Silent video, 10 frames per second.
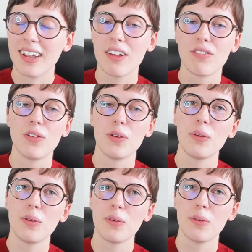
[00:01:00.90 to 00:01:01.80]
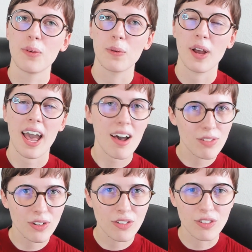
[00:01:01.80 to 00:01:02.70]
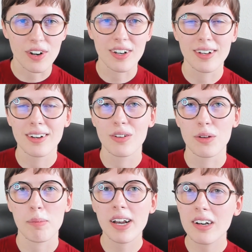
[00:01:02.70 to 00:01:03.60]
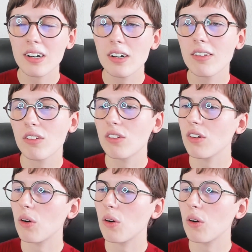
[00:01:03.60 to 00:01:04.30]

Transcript: if you haven't studied humanities